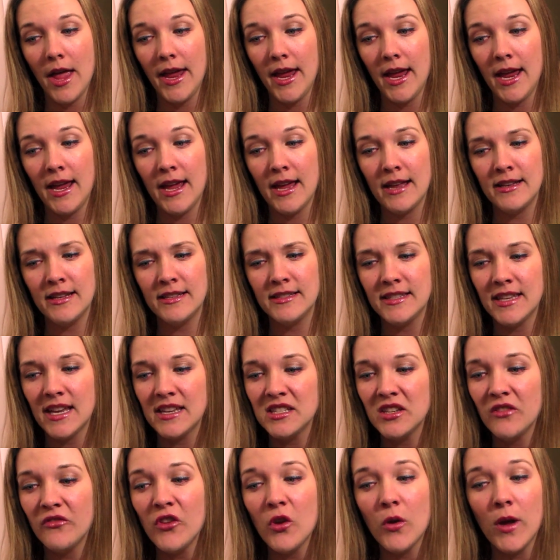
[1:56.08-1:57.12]
and it
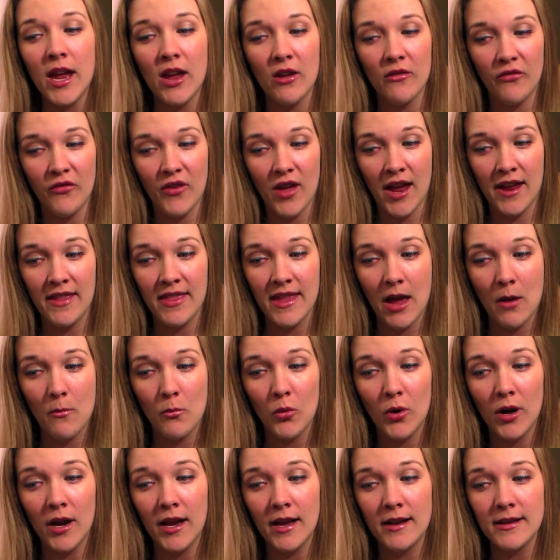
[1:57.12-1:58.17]
says if you can't find that
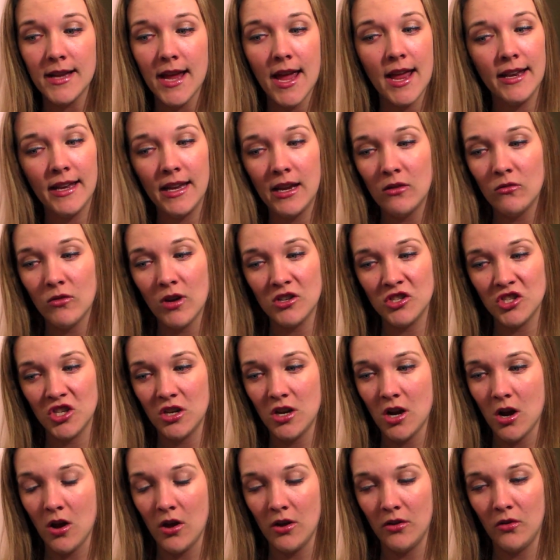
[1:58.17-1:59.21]
brand, any
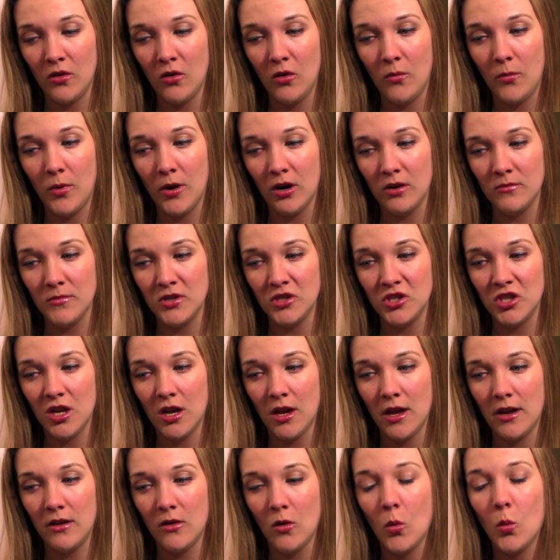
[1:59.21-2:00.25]
Reggiano
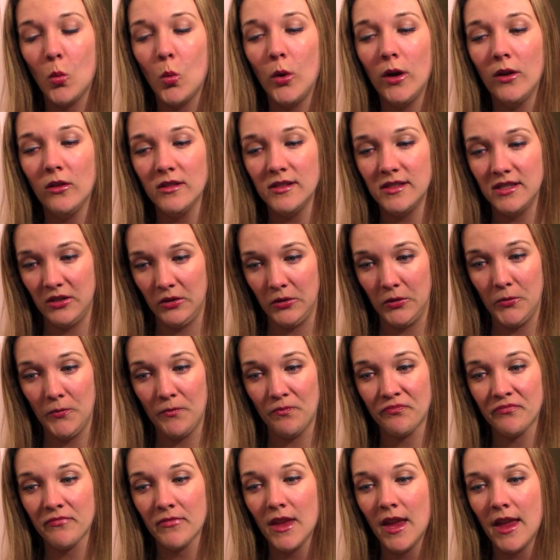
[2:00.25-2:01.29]
Parmesan will do.
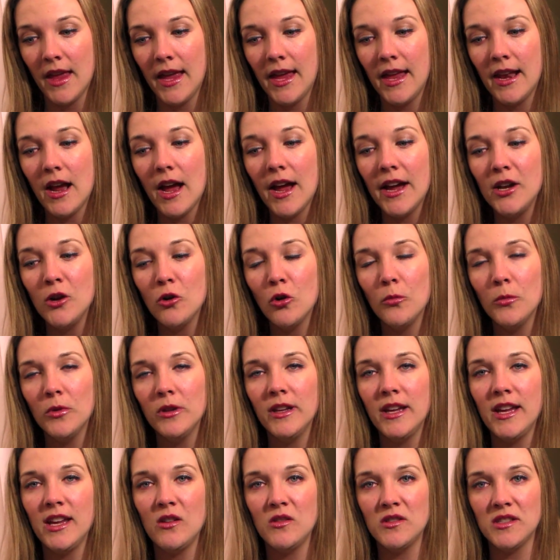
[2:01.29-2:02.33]
And I
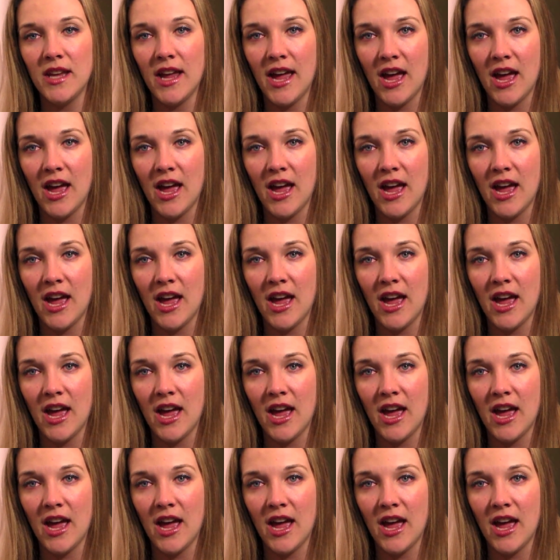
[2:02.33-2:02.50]
normally use